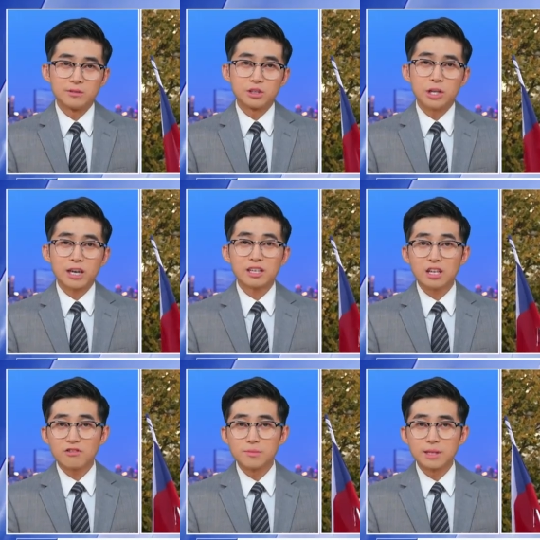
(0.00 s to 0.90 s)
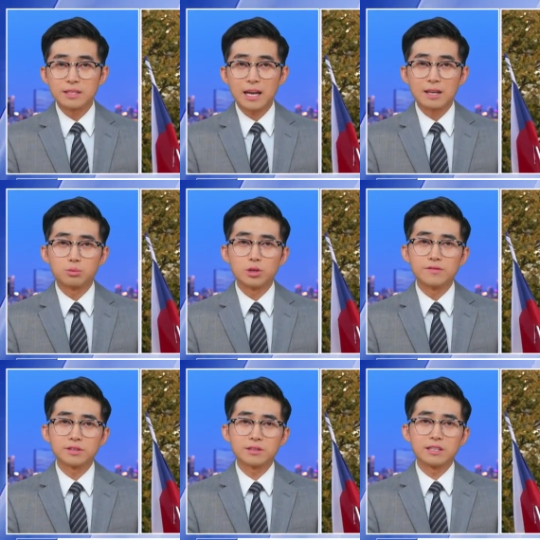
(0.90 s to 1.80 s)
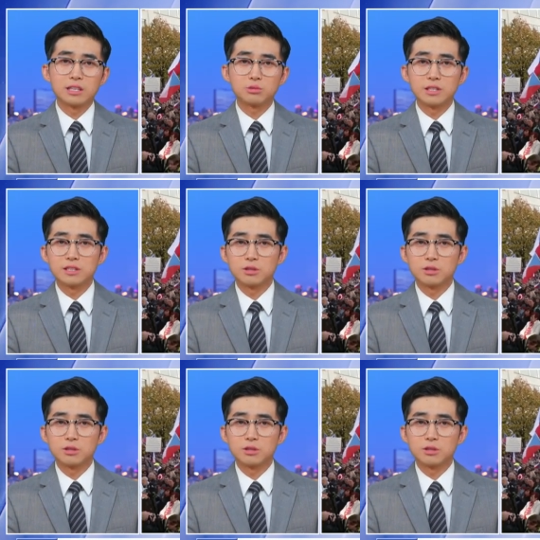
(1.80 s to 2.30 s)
The Czech government had previously agreed